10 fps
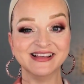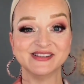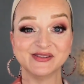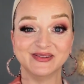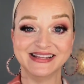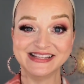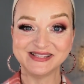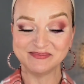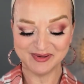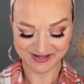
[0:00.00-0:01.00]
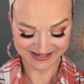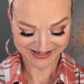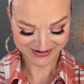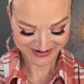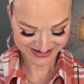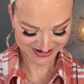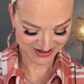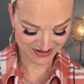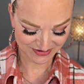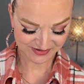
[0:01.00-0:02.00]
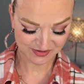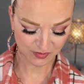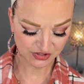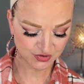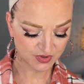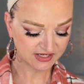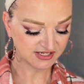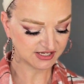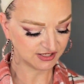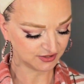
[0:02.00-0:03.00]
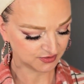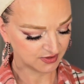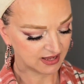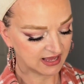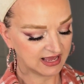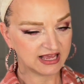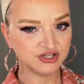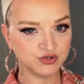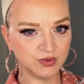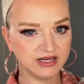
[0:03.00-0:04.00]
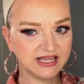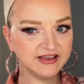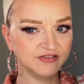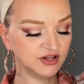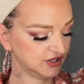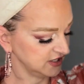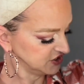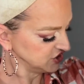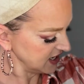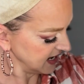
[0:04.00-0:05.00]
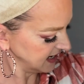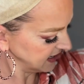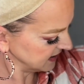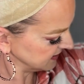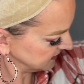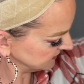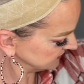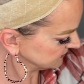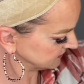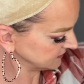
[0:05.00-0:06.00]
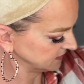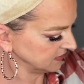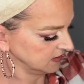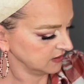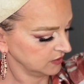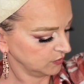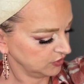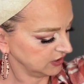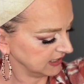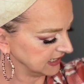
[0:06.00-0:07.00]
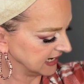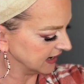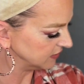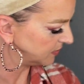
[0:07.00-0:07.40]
So let's put it on, y'all. So what you want to do is you want to give it a good shake when you get it out of the